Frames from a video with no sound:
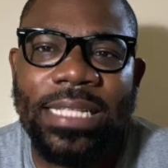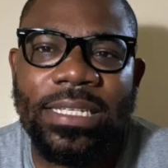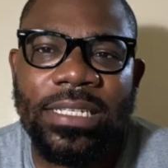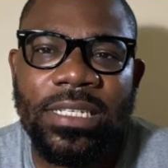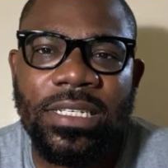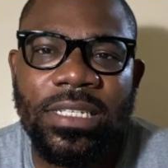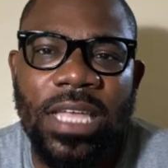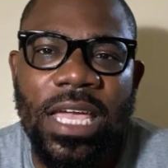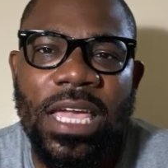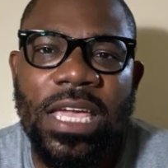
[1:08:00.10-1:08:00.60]

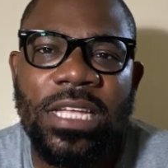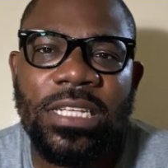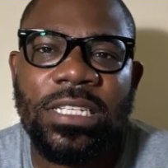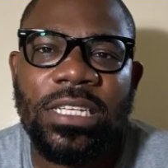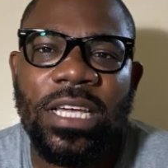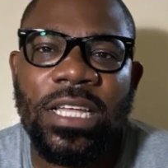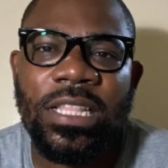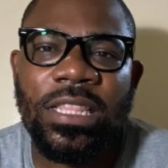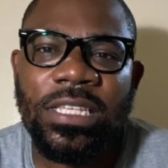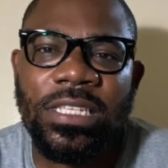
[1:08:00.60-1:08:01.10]

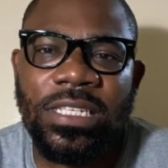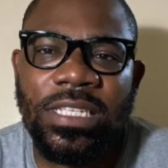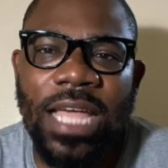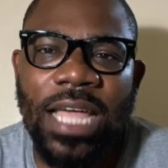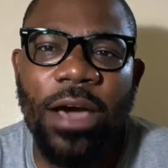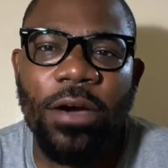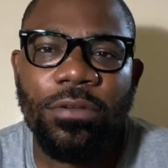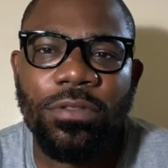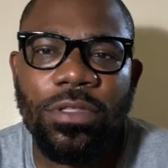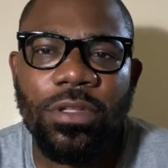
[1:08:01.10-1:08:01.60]
stayed in the
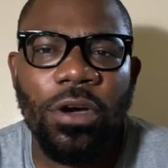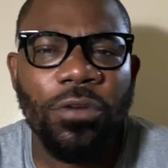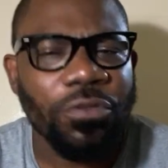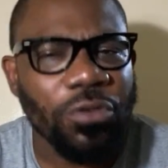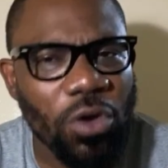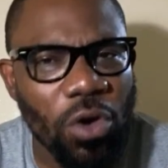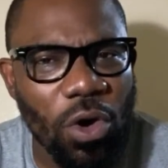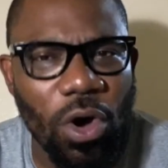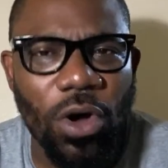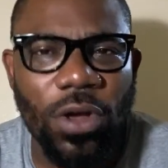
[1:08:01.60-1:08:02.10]
south. Of
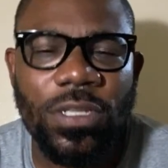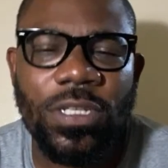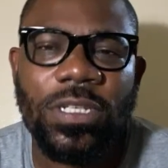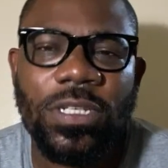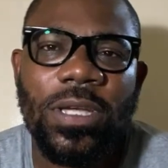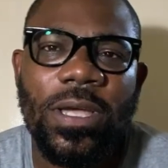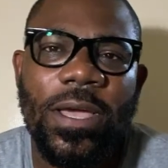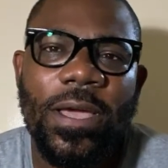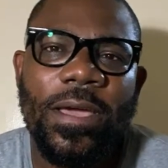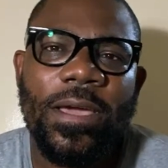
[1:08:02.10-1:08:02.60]
course,